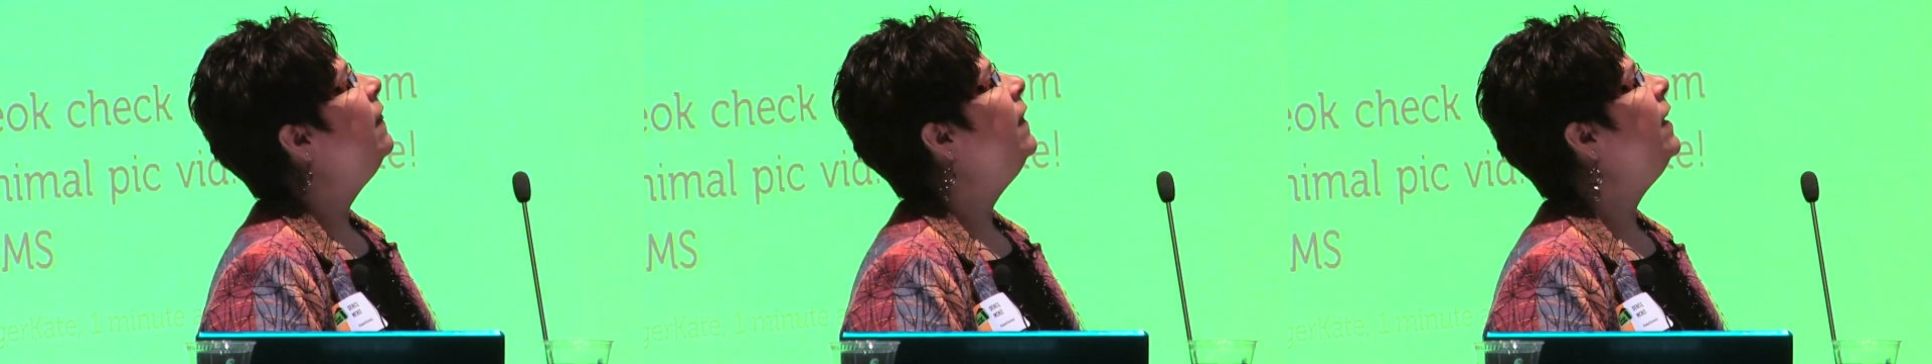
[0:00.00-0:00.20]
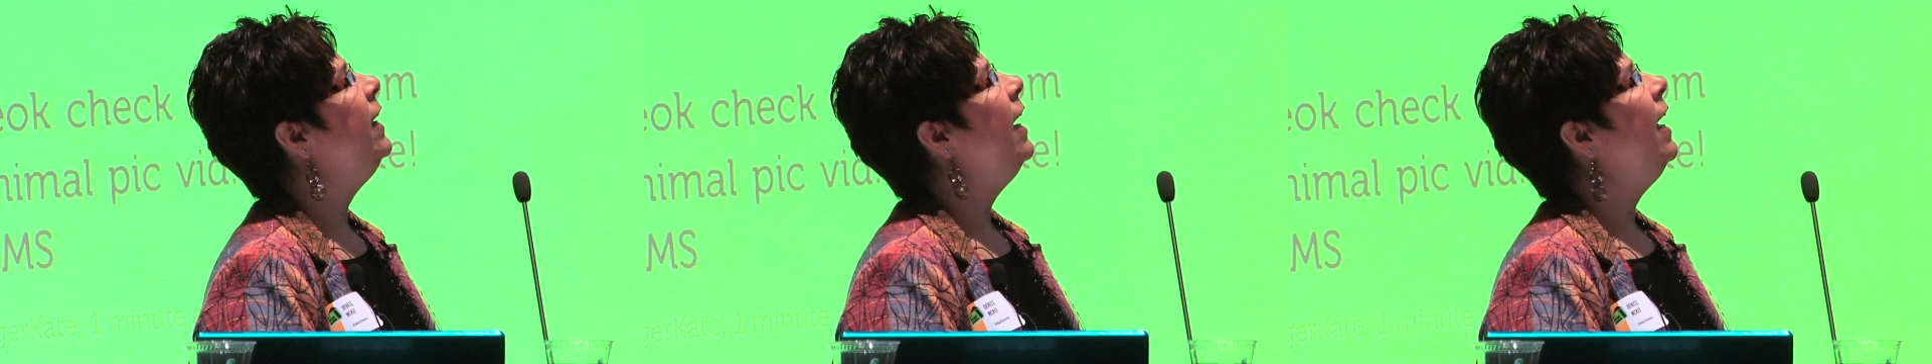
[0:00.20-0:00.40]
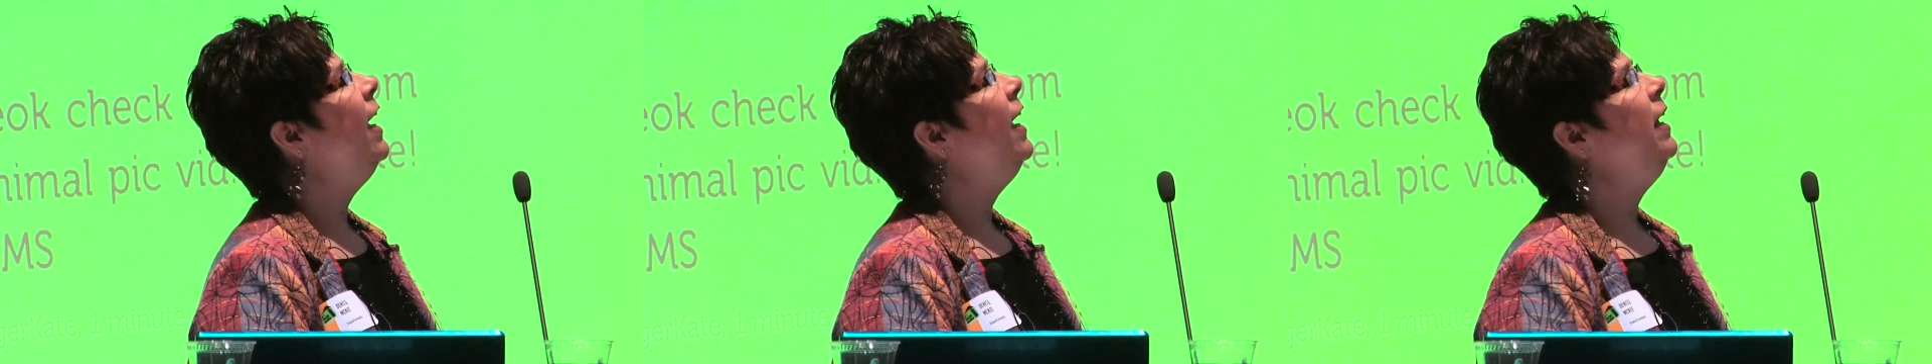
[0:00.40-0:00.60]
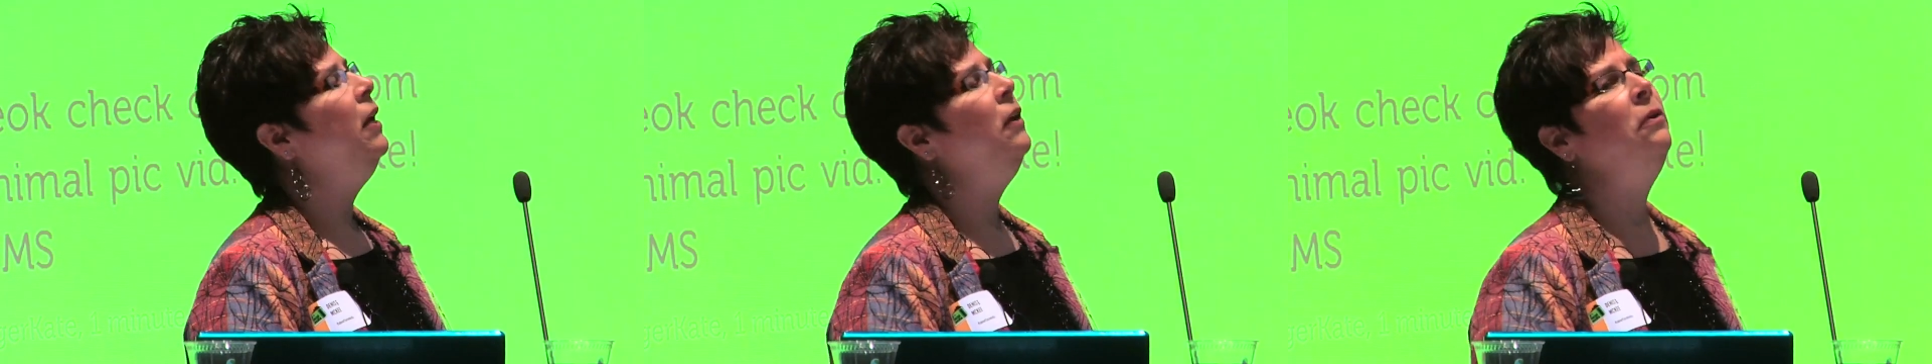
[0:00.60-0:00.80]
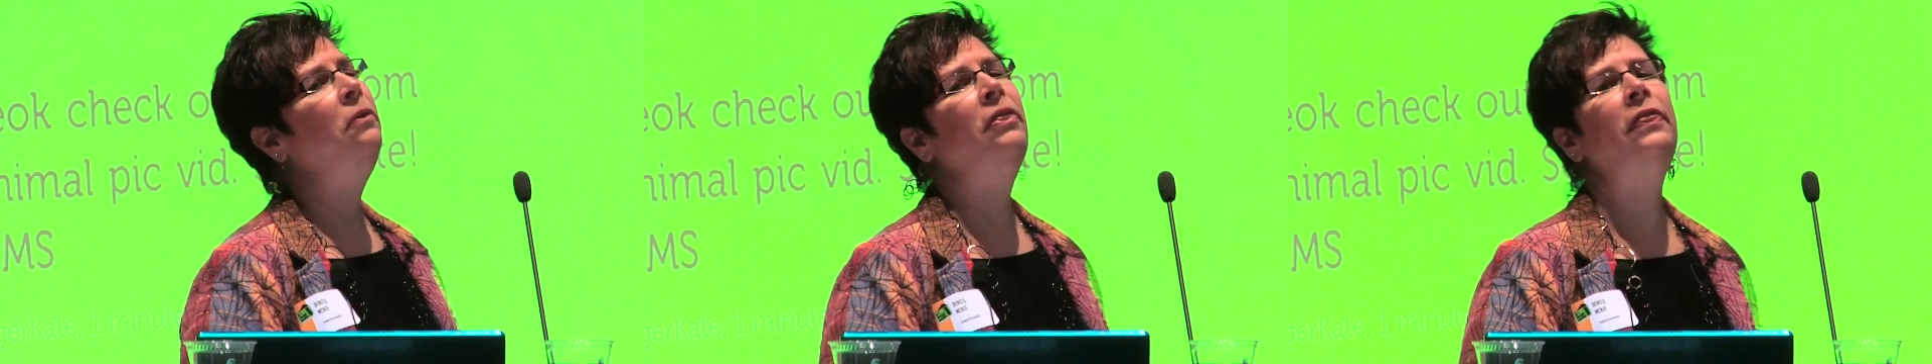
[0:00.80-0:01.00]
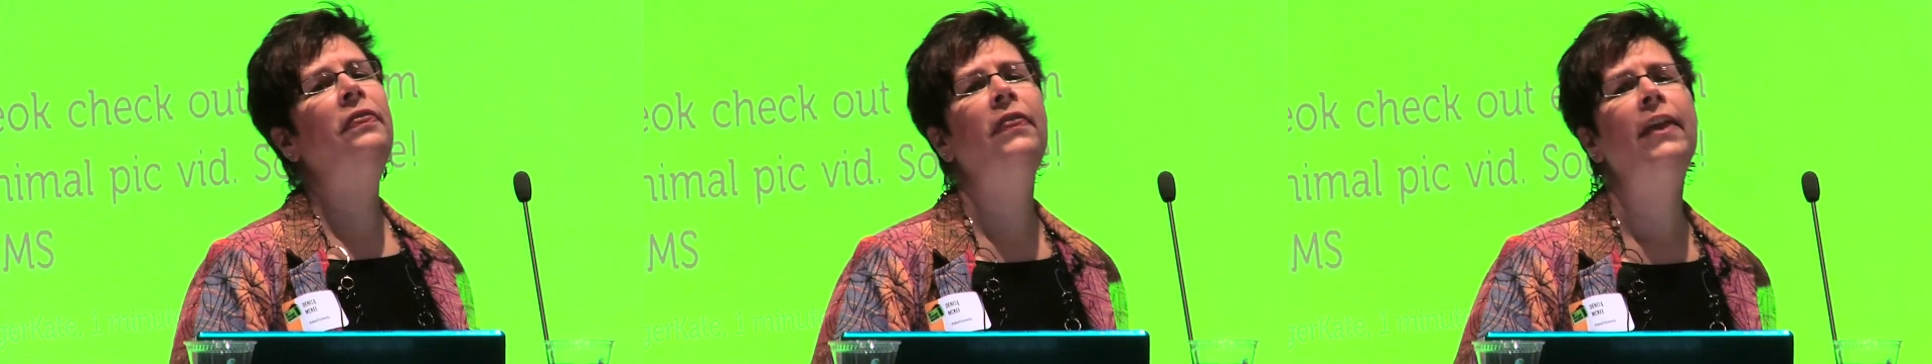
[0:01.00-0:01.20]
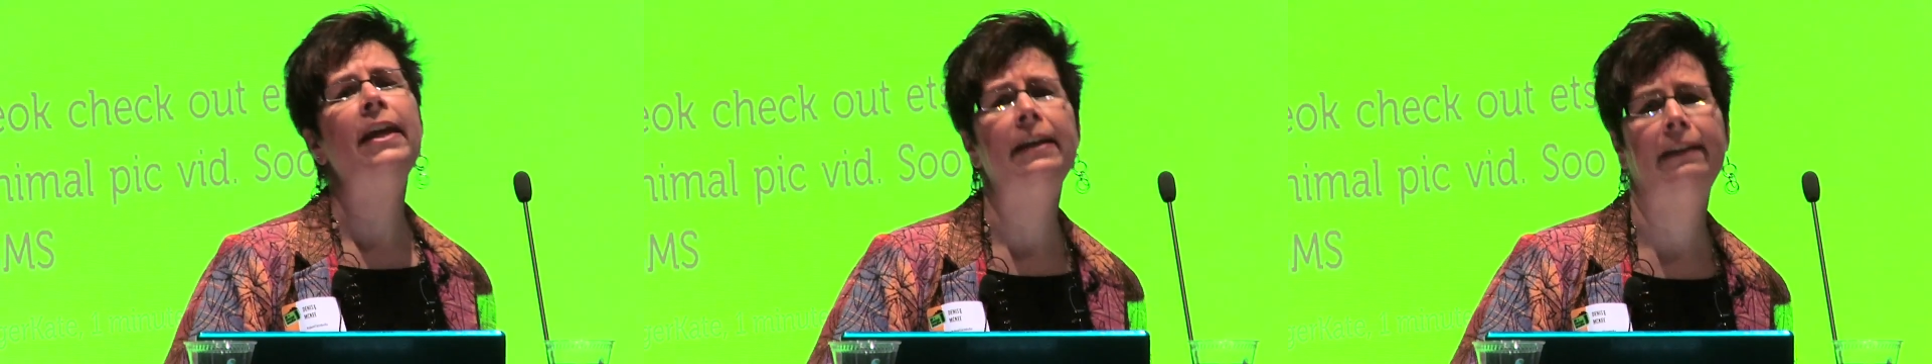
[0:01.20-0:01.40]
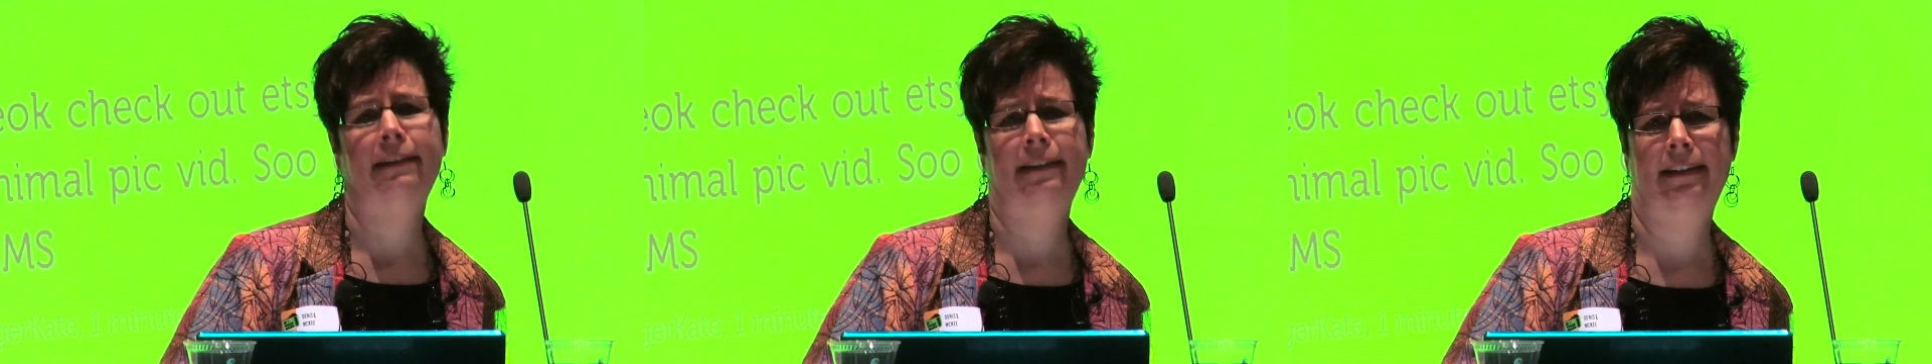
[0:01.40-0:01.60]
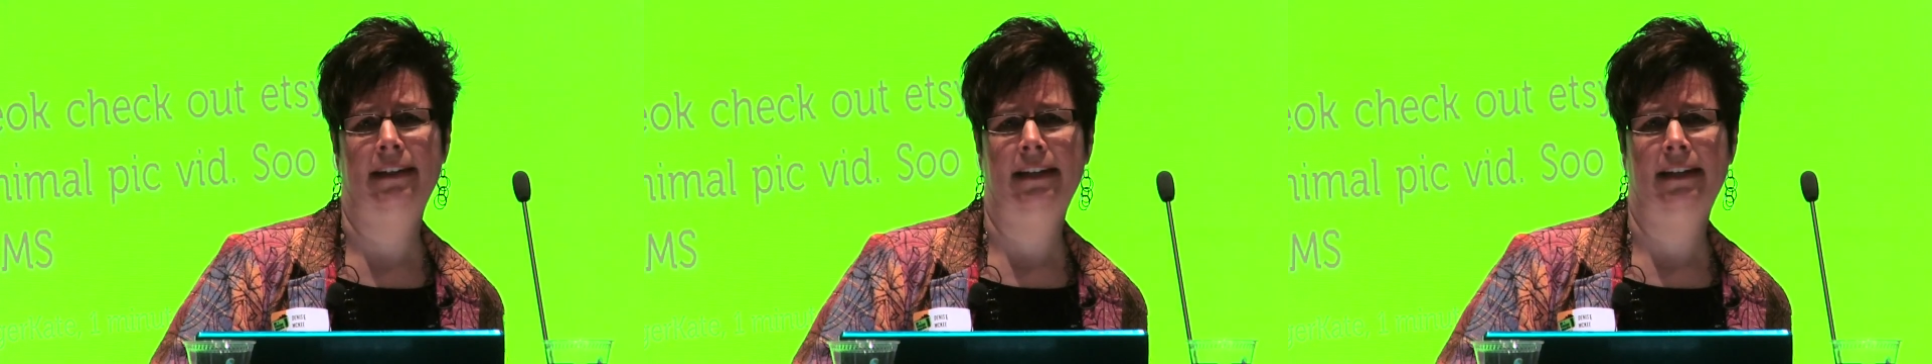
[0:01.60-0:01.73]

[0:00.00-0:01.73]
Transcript: the guy who thinks